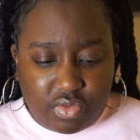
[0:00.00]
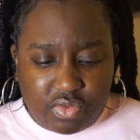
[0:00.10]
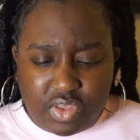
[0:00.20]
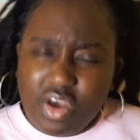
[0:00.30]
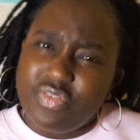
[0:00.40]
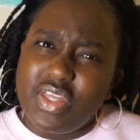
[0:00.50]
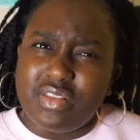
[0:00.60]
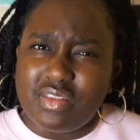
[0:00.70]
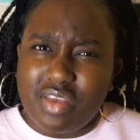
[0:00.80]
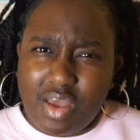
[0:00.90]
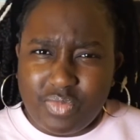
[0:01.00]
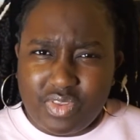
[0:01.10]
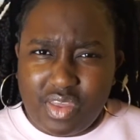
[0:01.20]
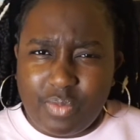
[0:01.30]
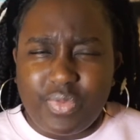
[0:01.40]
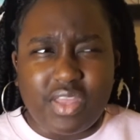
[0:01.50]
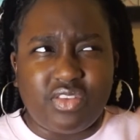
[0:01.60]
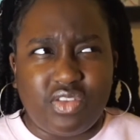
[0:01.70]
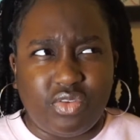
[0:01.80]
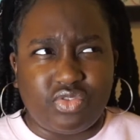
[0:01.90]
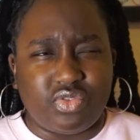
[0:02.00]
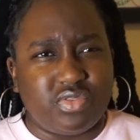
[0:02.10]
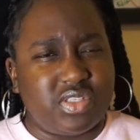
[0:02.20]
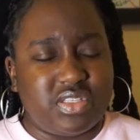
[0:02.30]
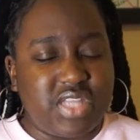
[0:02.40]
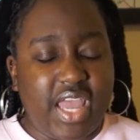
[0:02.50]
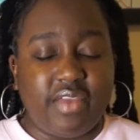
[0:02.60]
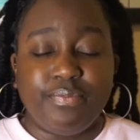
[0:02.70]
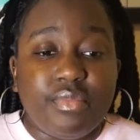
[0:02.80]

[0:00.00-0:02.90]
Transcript: Do y'all think this concept is still true to this day?